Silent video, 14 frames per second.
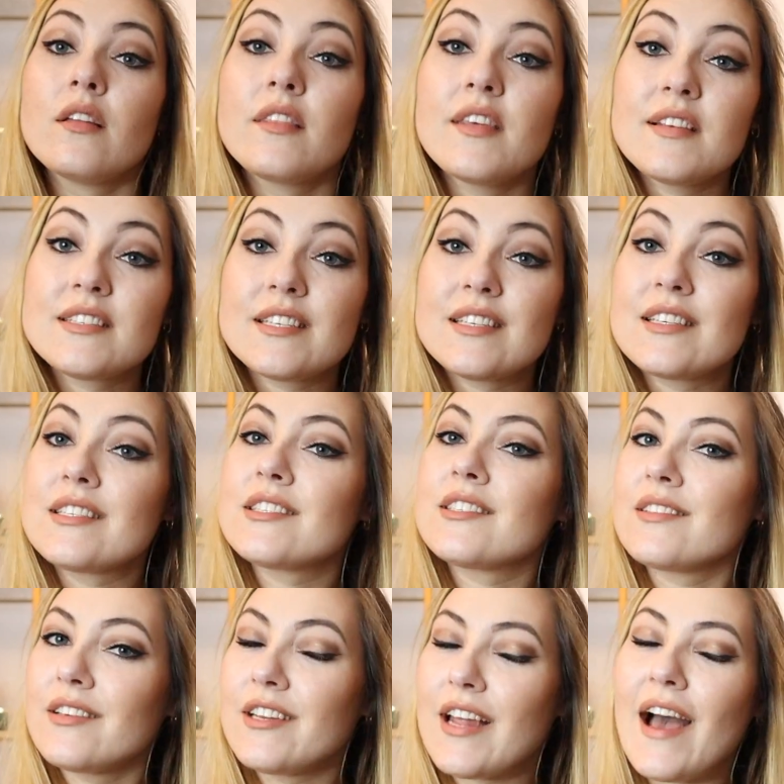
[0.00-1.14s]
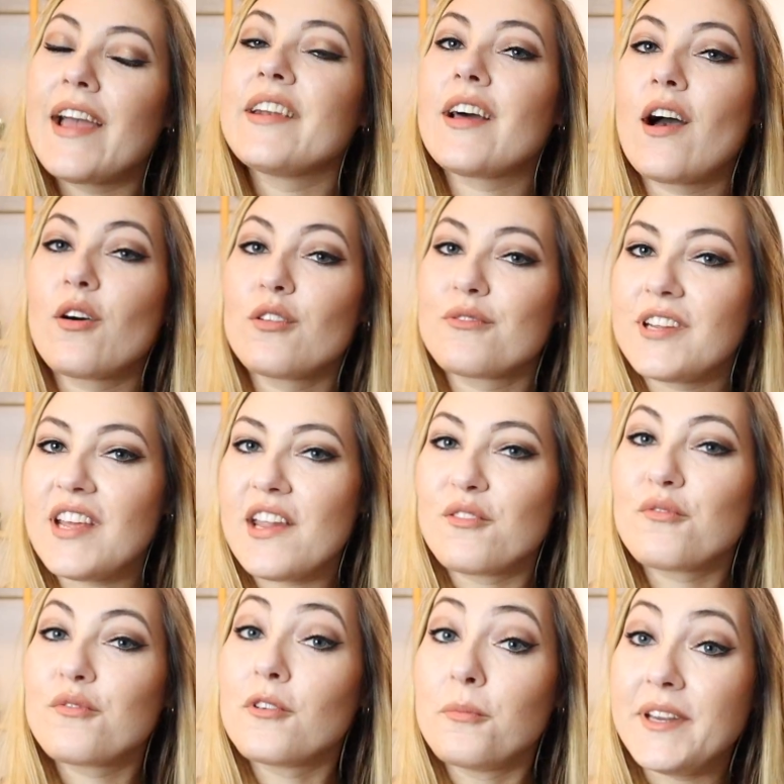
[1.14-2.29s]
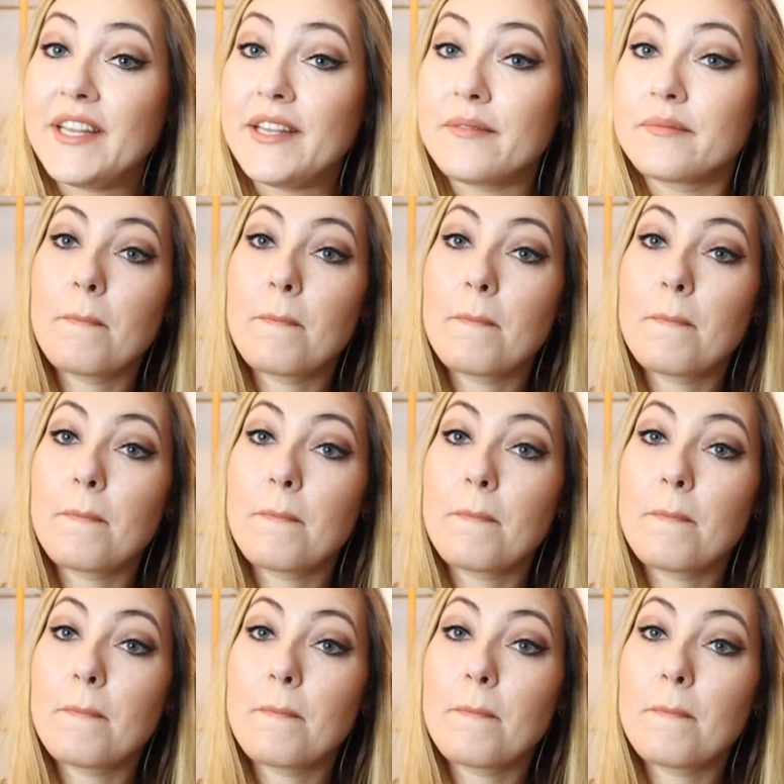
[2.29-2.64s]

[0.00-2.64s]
this is a 9 out of 10 for me.